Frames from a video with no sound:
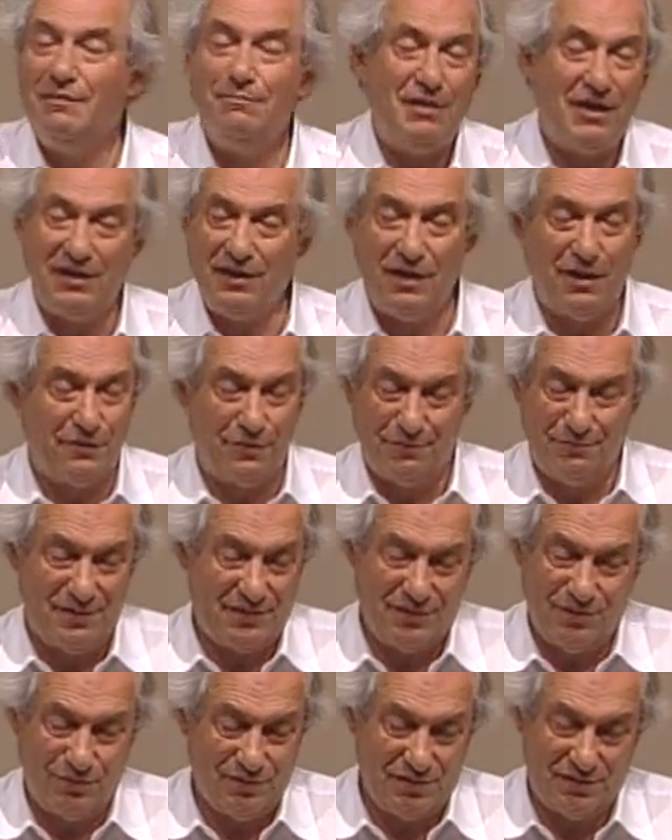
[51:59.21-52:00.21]
many other
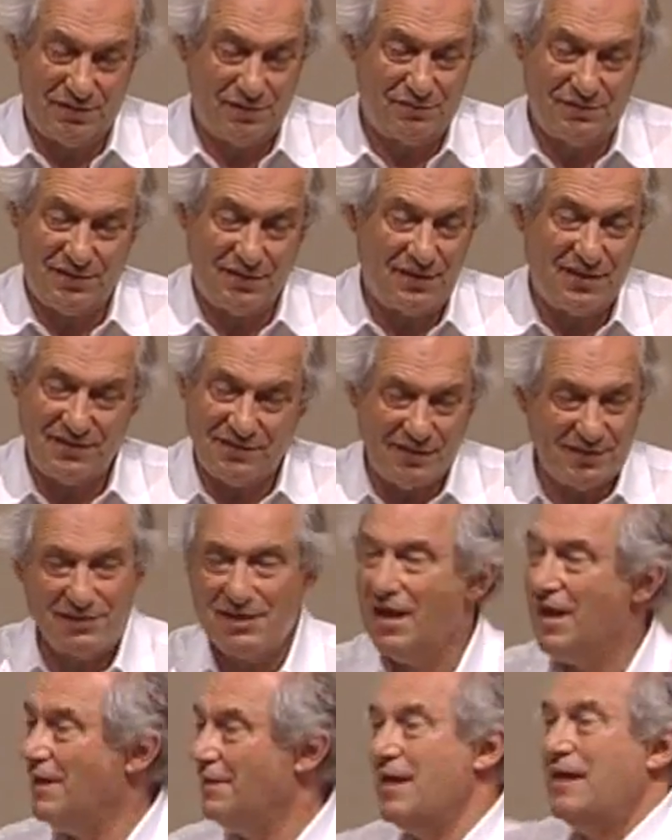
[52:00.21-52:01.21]
misuses of statistics.
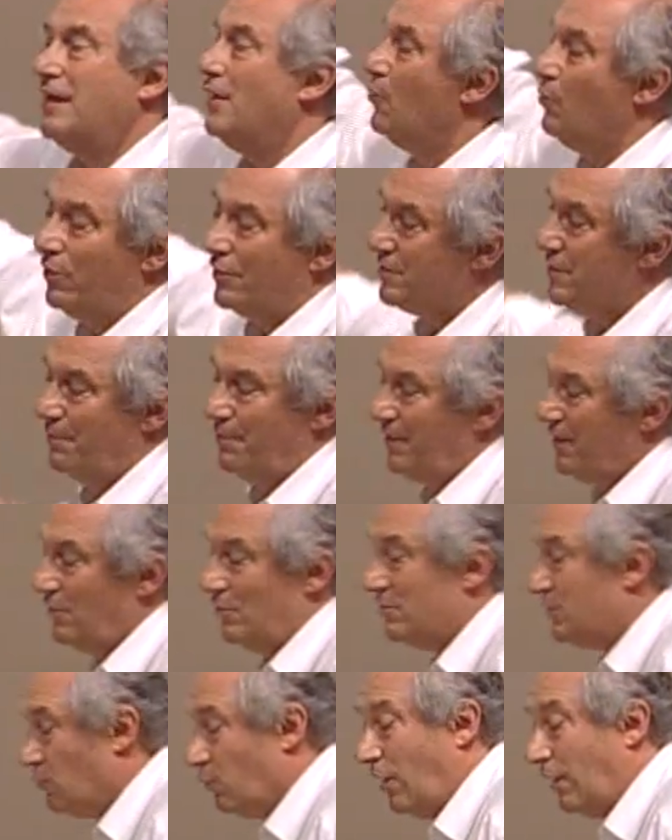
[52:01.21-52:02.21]
They can also be
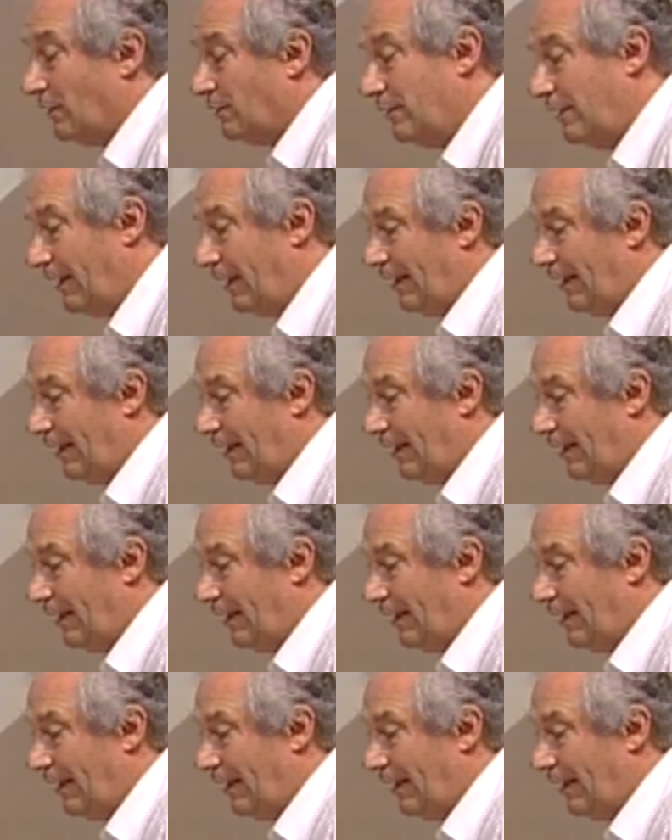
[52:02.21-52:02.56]
used well.